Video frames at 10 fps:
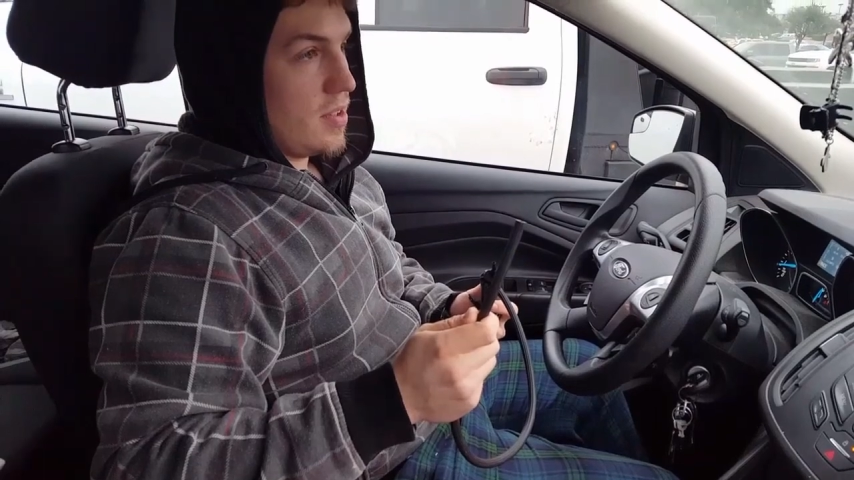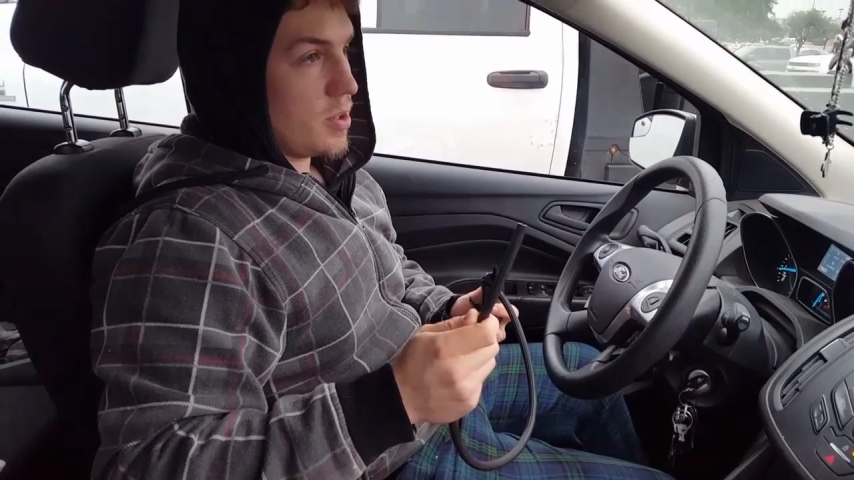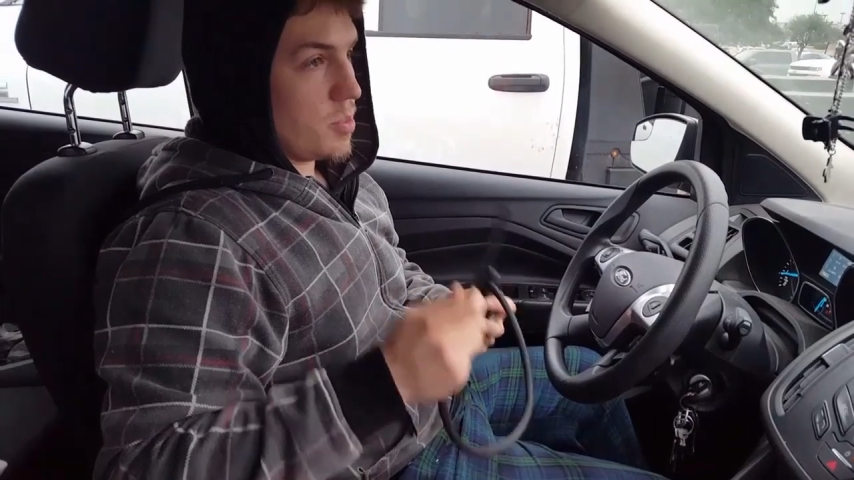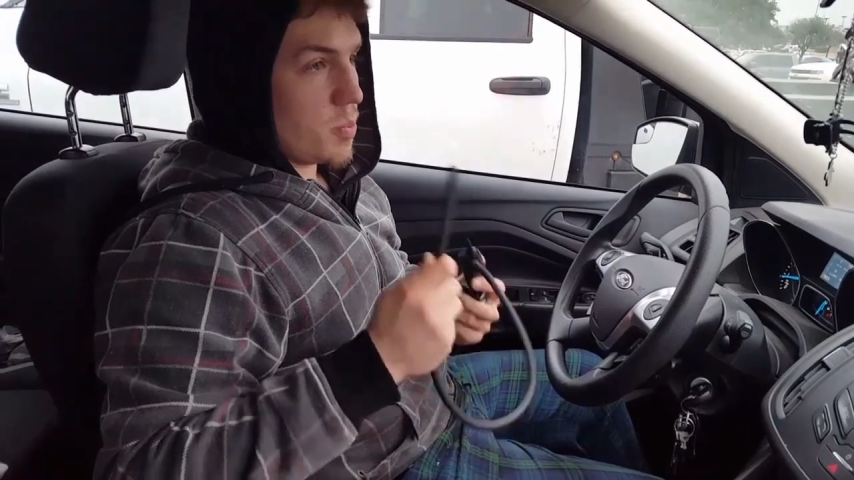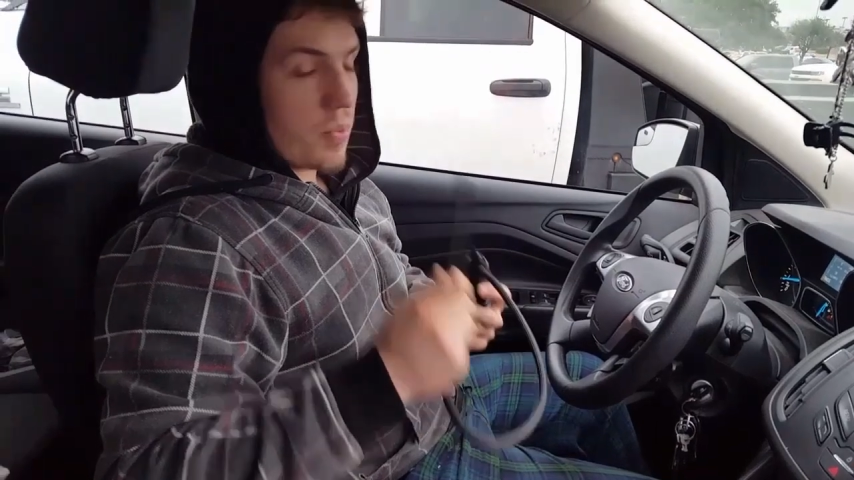
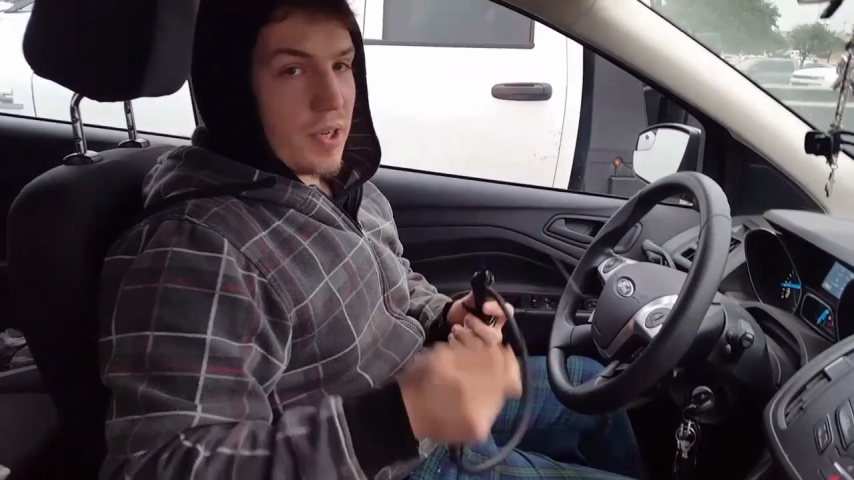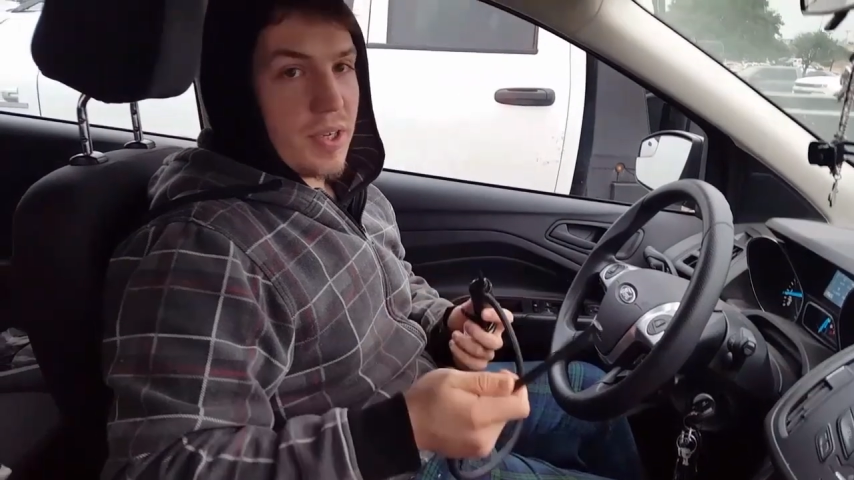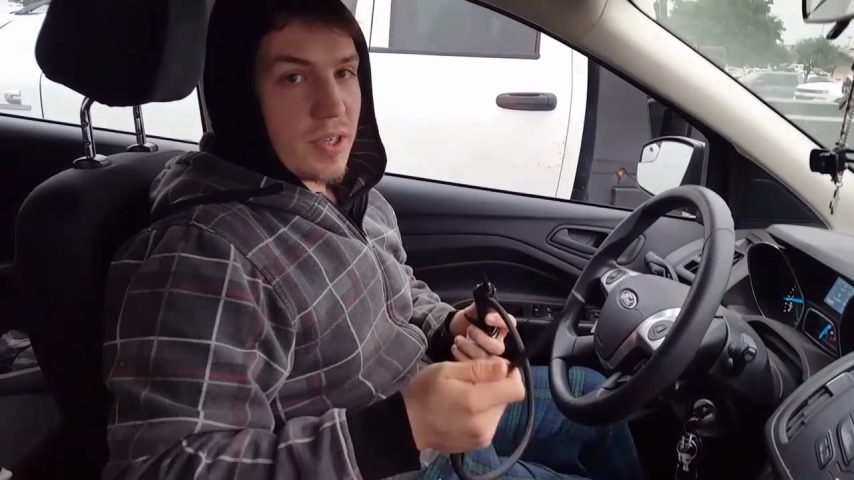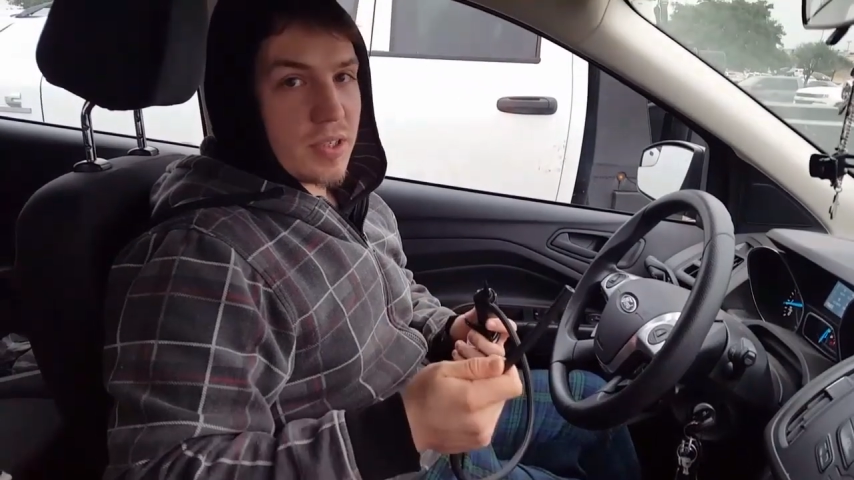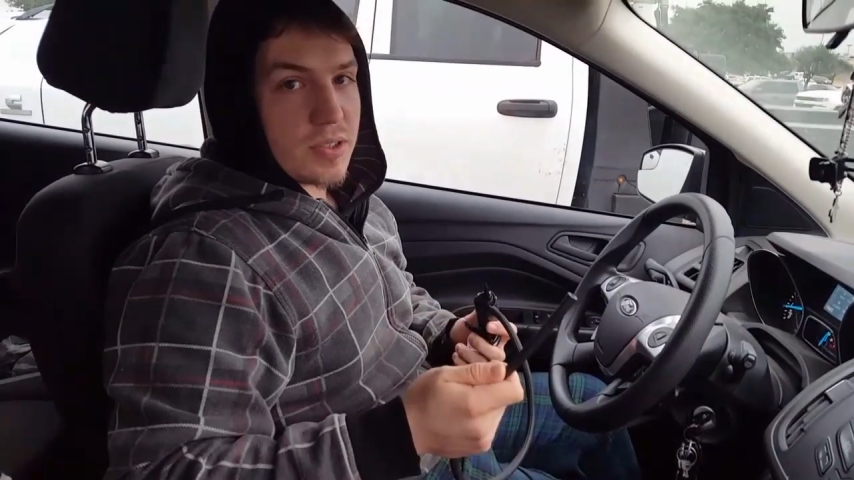some spray
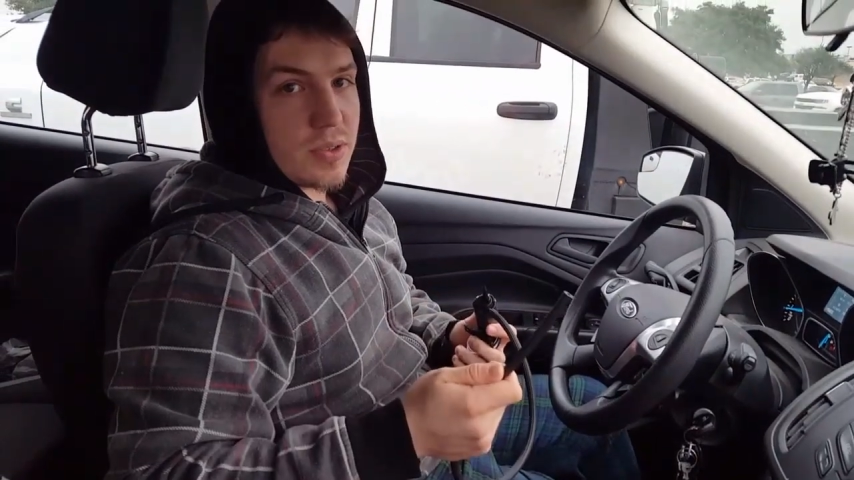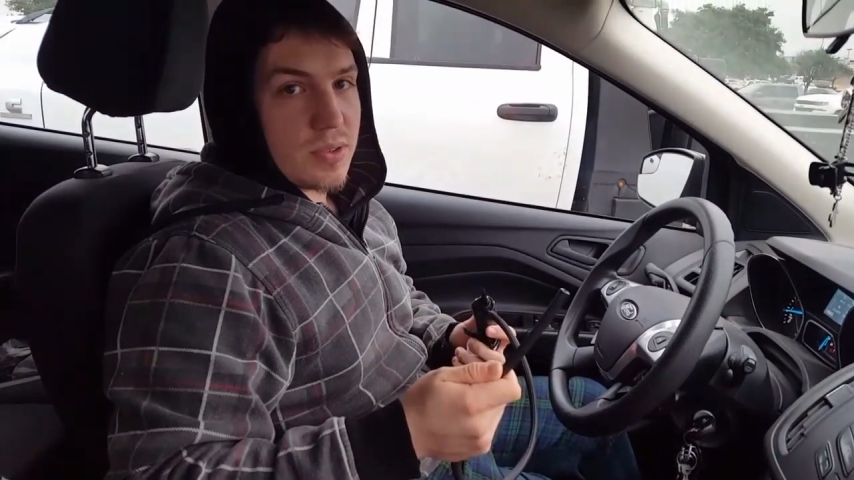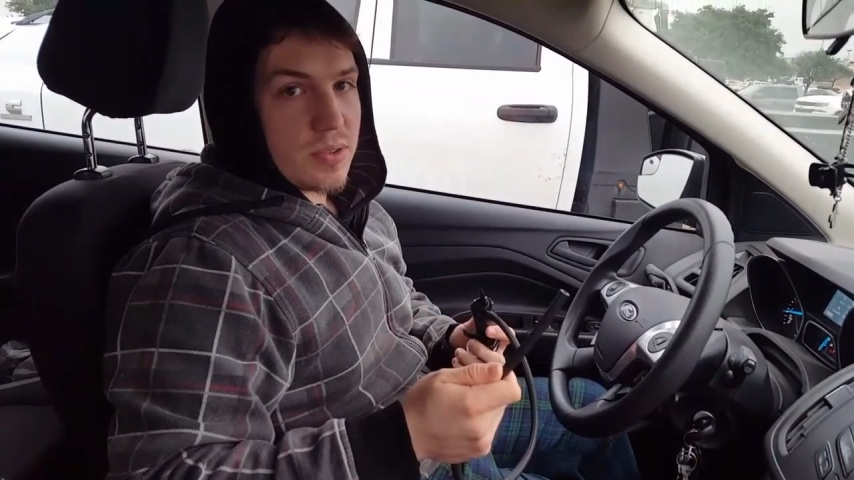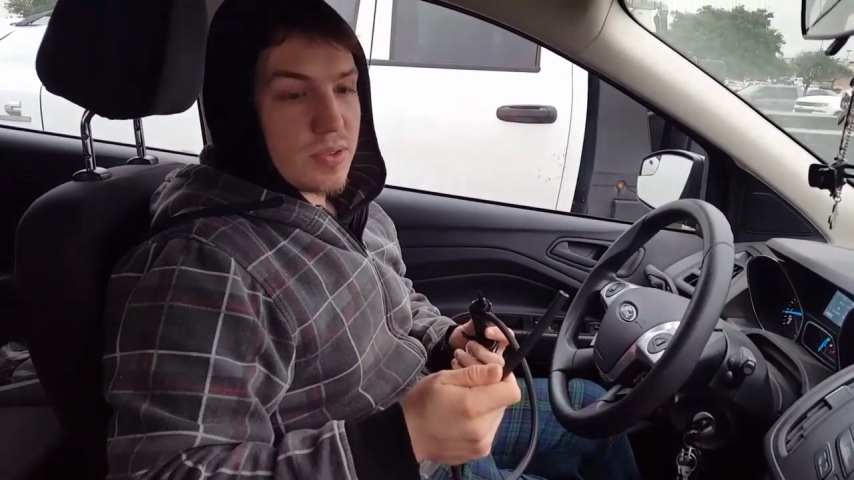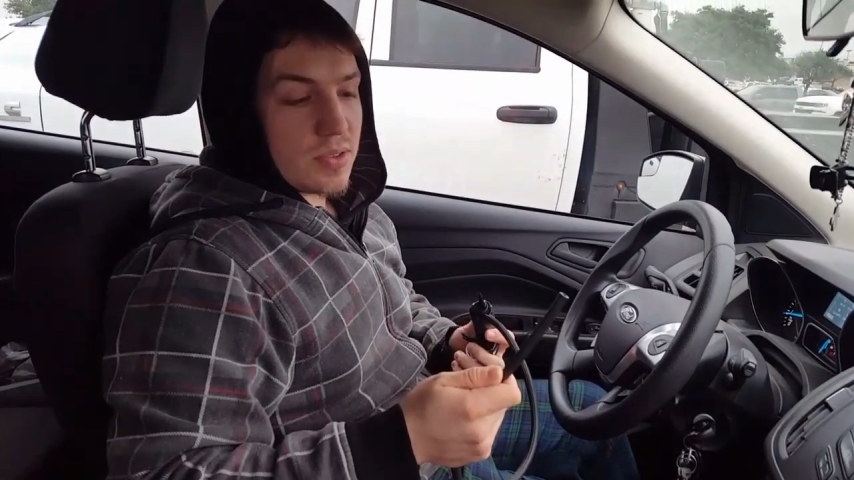
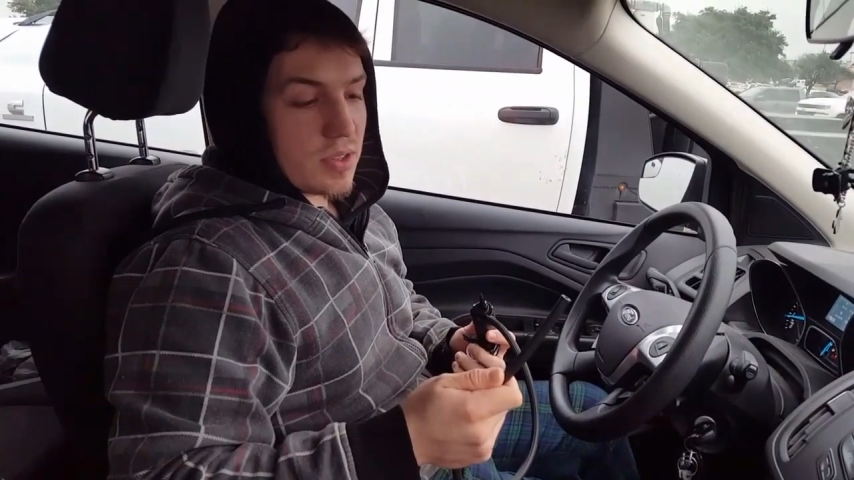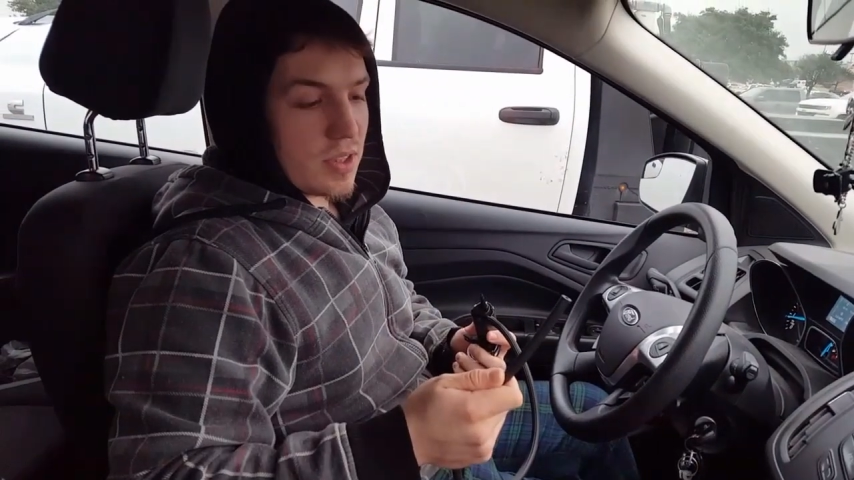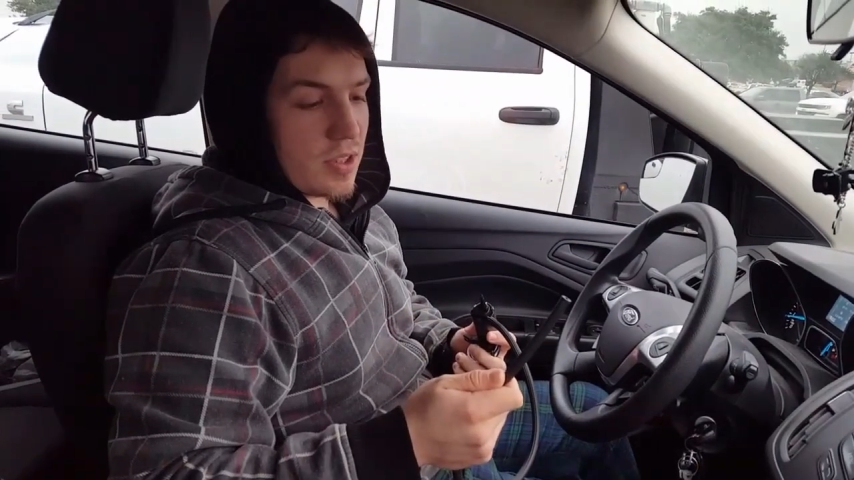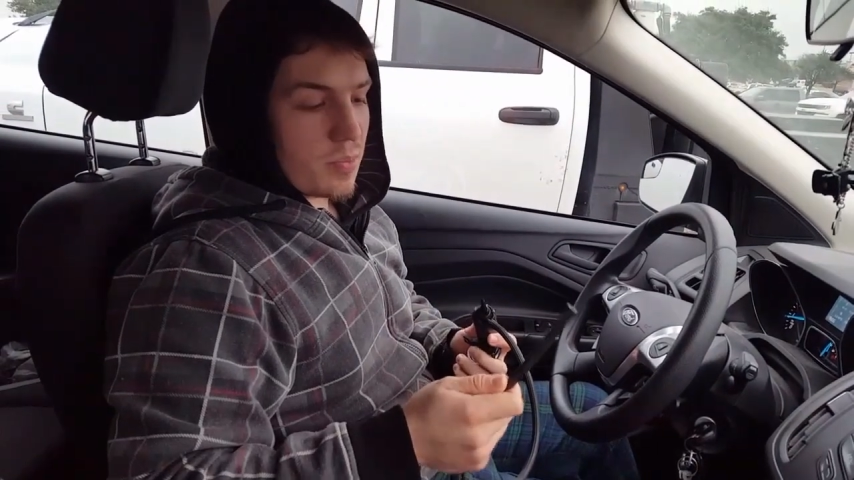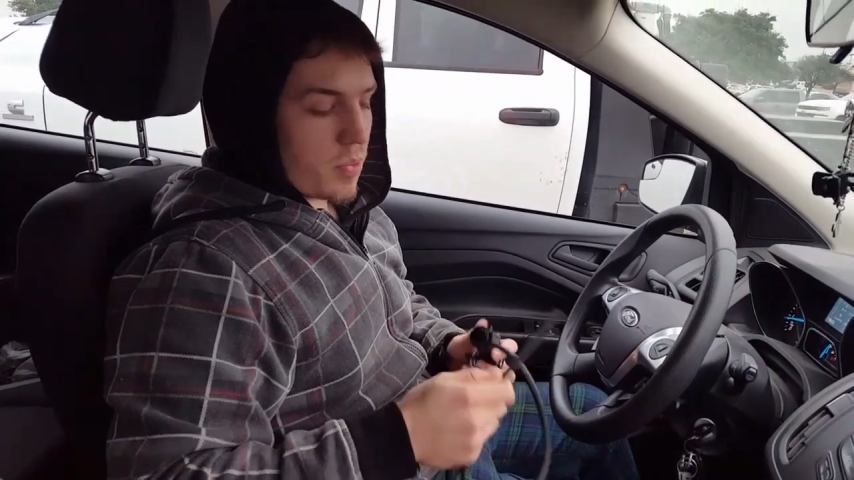nozzles
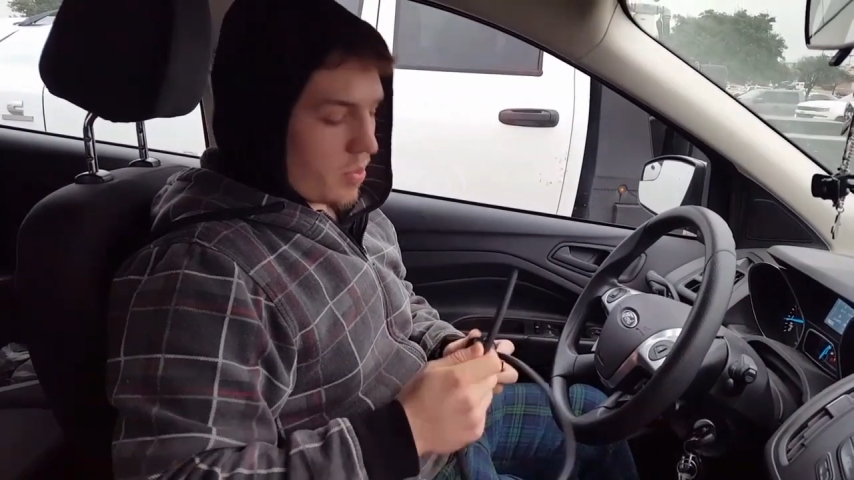and